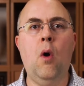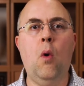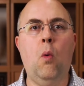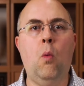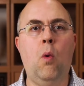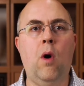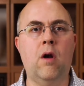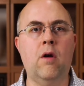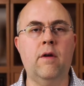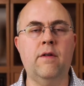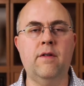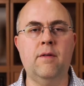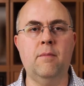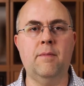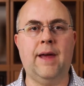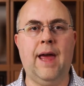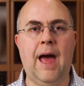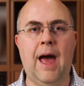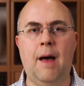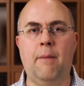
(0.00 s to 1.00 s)
What are some
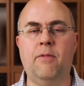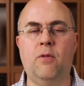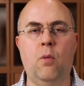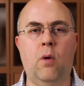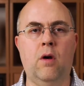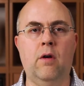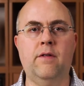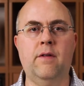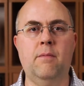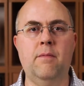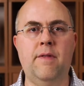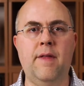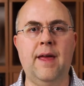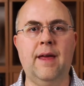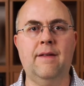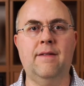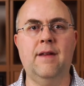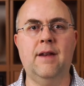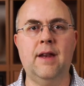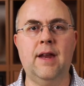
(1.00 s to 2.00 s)
gaps? What are some
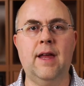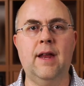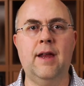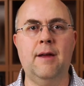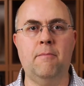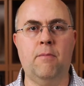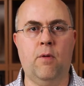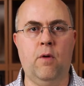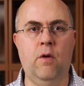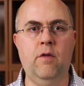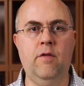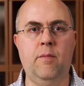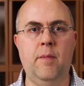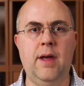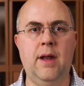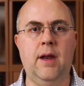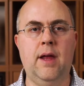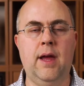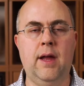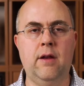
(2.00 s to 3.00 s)
things that need
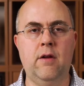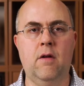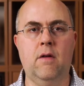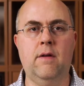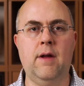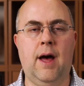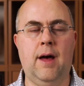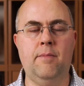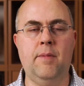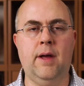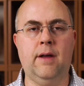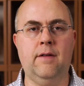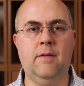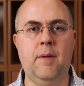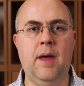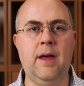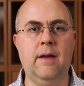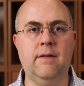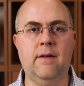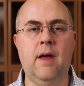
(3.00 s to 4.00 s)
improvement in your topic
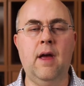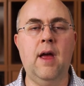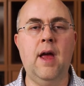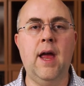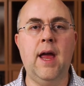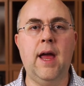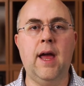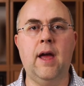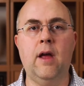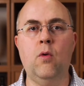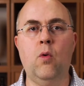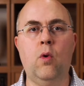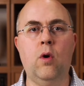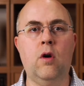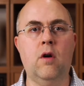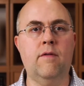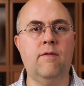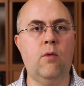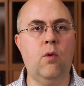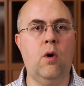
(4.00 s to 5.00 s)
space in
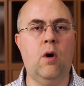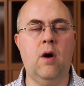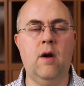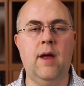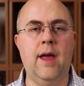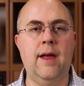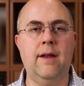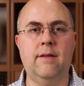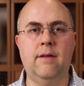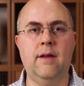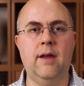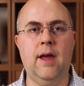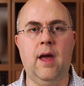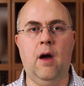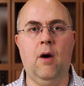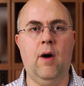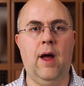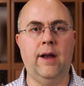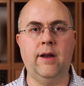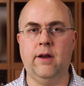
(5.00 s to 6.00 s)
order for it,
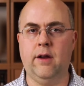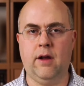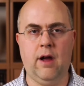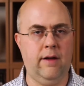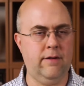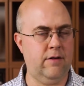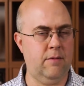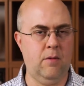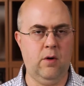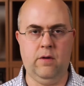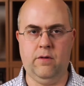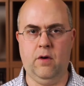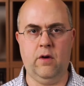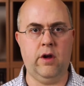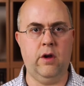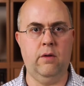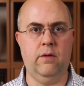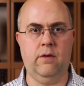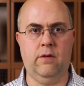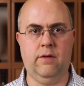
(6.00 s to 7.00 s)
and customers or
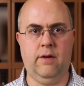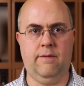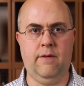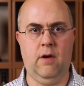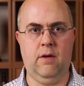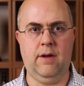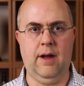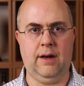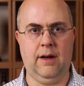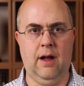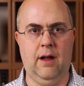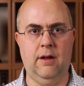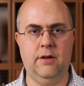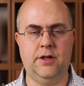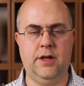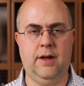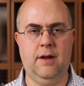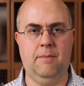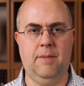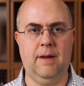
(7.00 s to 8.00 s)
users of your
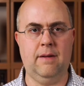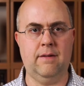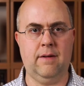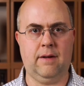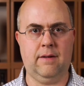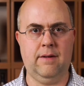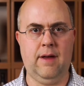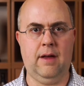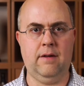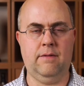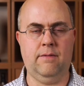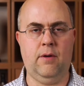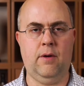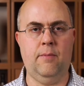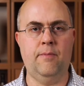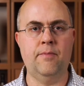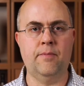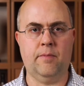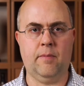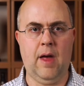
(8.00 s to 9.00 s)
technology to be
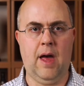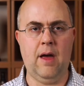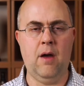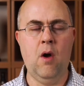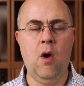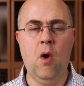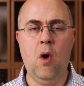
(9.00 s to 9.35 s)
successful? Okay.